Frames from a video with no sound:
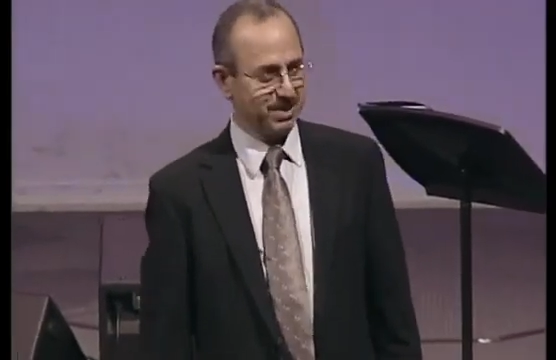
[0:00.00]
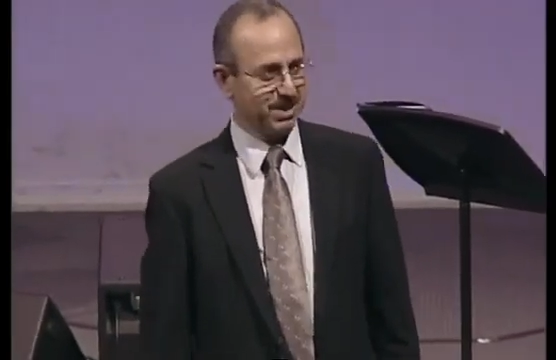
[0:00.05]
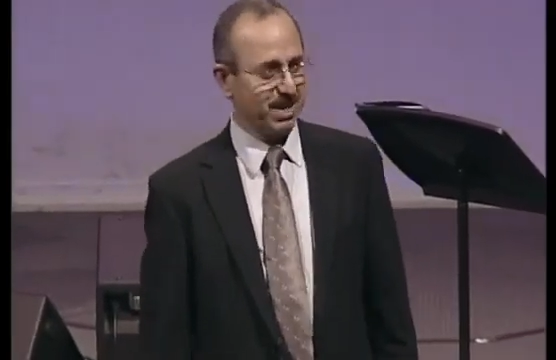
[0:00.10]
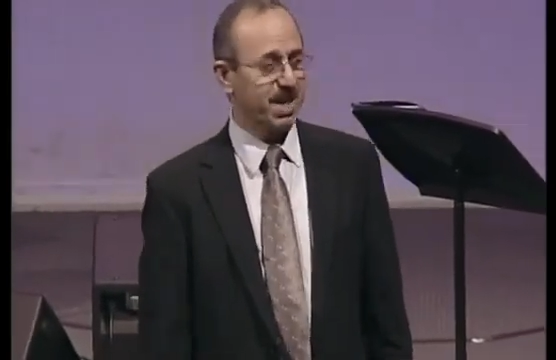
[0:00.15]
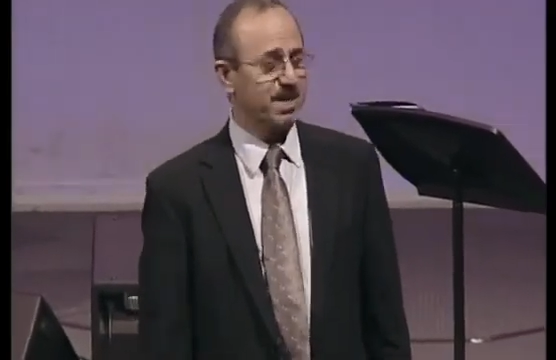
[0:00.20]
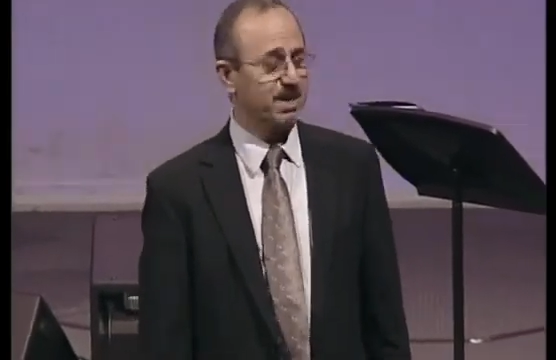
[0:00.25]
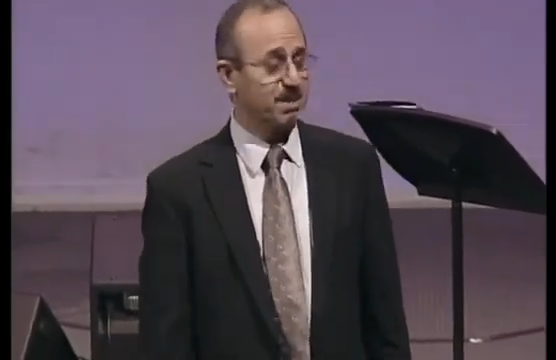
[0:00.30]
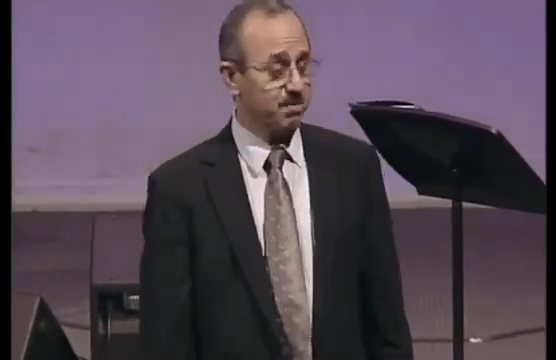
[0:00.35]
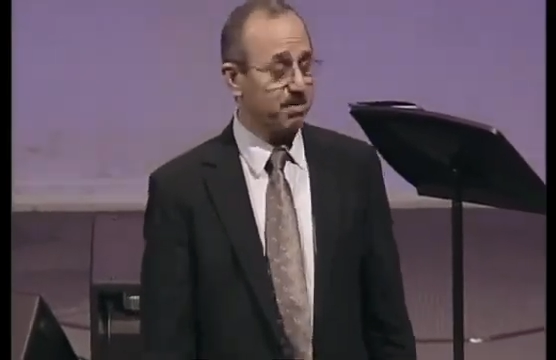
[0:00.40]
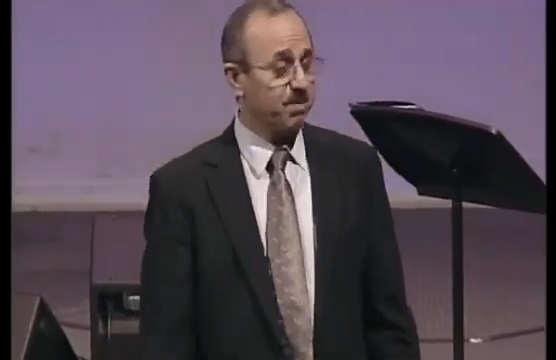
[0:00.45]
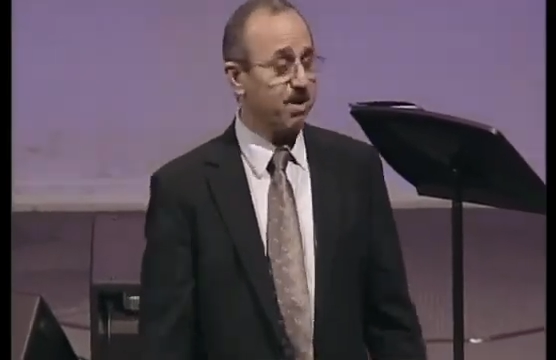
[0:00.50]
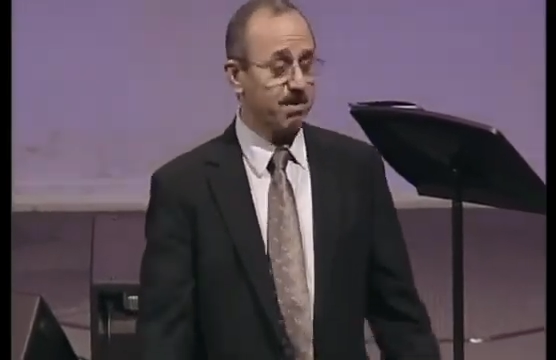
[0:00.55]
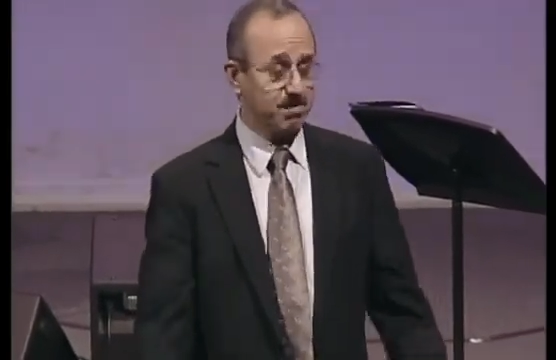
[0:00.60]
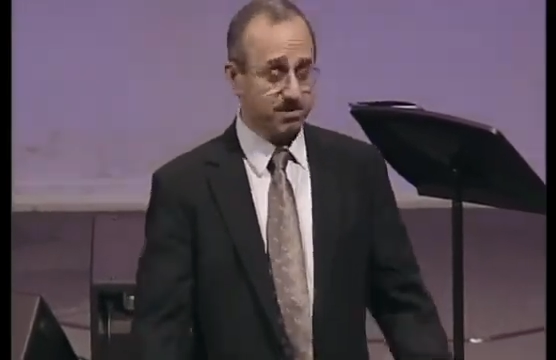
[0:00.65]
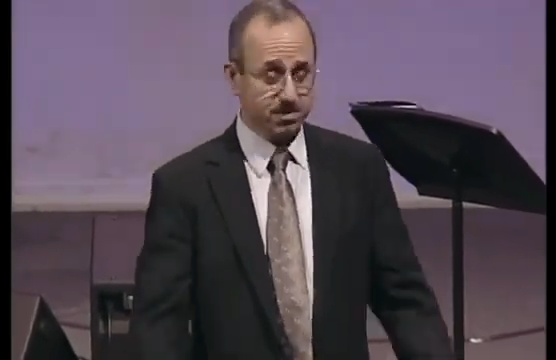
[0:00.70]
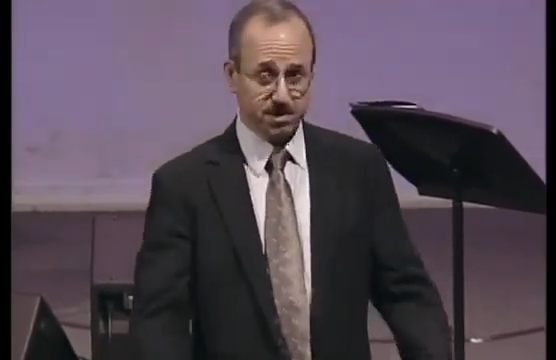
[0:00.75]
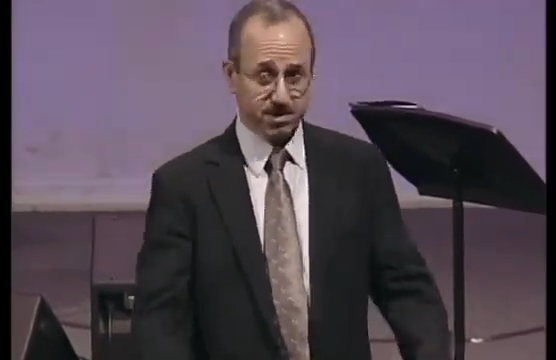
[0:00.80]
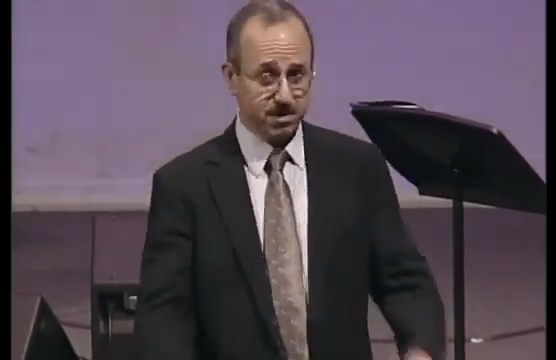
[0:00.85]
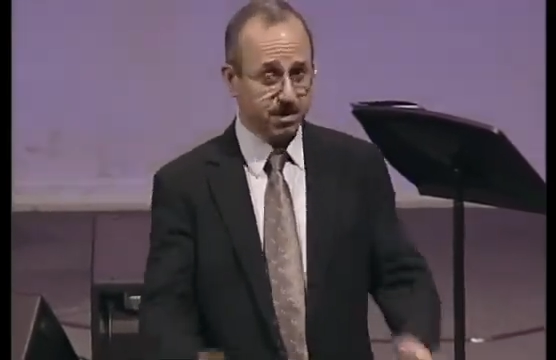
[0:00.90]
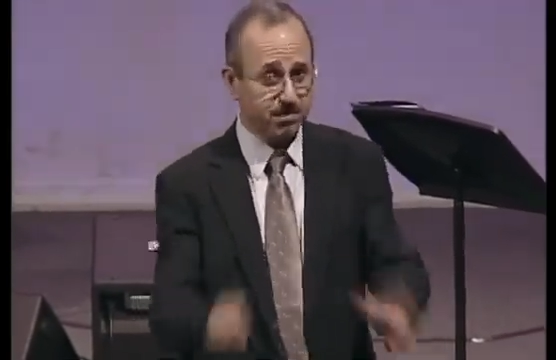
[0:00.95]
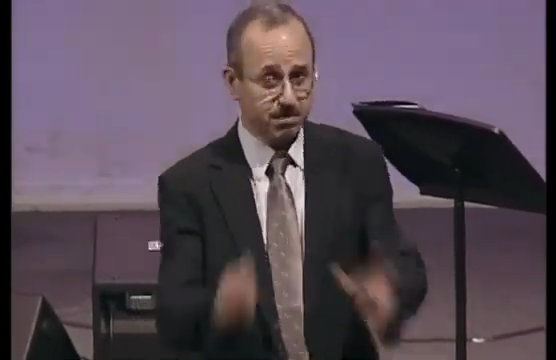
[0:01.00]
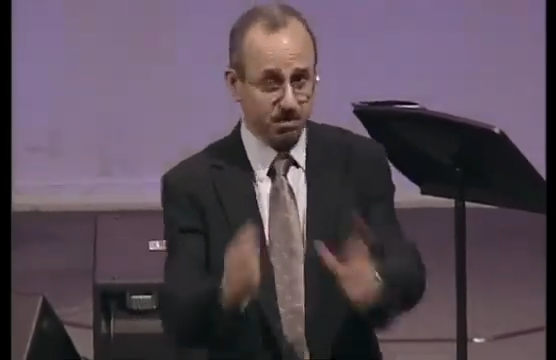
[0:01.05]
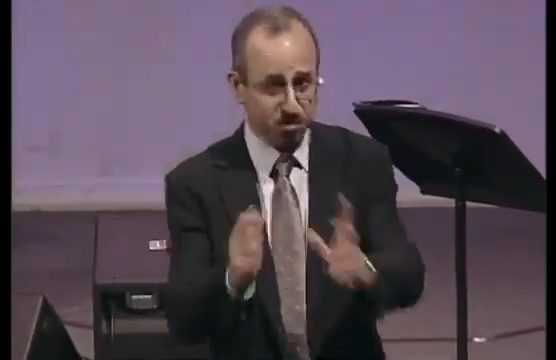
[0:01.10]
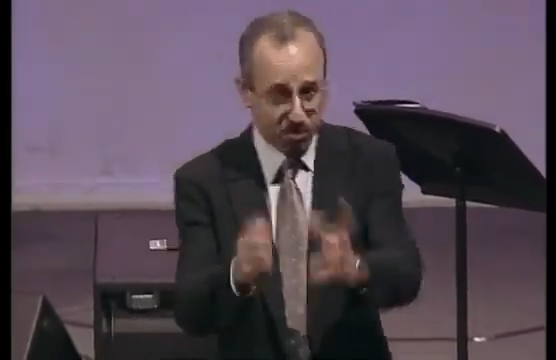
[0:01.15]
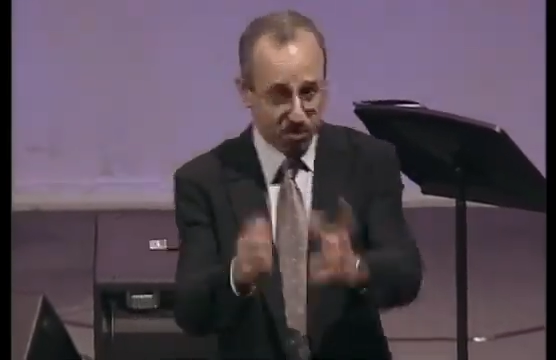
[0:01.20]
other prophecies, even